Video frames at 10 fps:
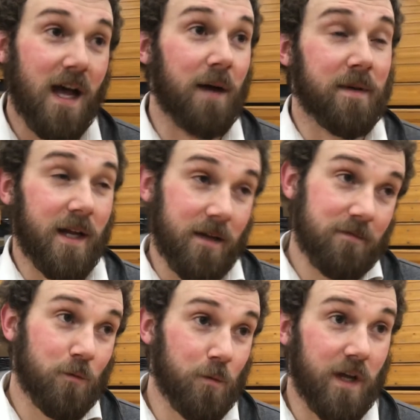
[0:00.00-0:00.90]
I mean,
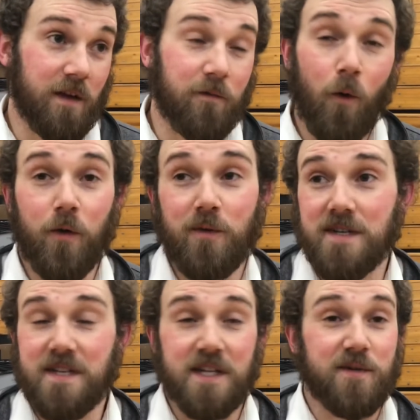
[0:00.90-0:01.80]
we hit 4
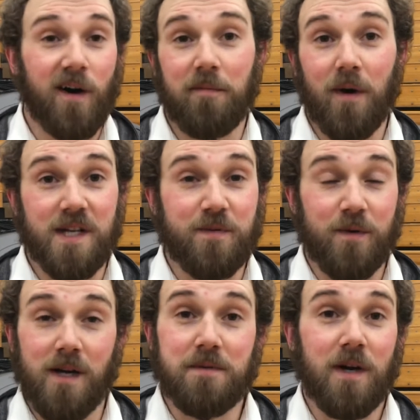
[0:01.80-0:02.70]
threes, that's 12 points. We
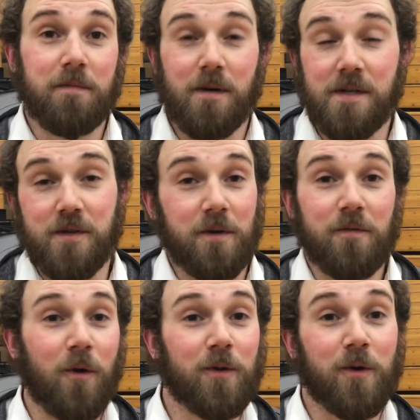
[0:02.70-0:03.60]
were up 12 points going into
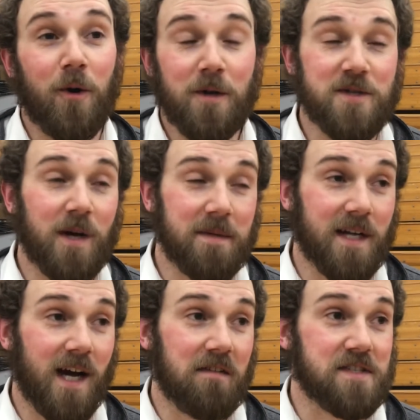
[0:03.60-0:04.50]
the fourth quarter. So, I mean,
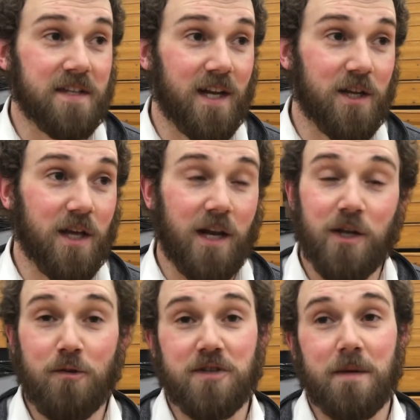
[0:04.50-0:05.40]
obviously that has had a
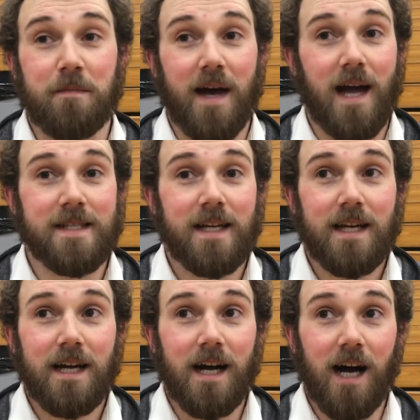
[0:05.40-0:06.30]
huge impact.
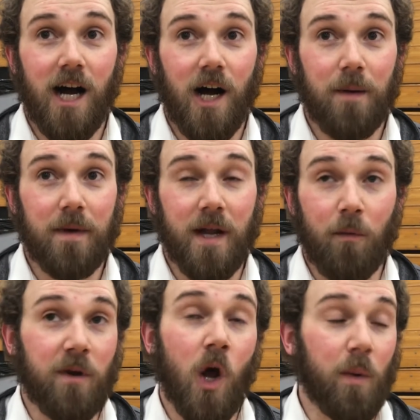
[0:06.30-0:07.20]
And we know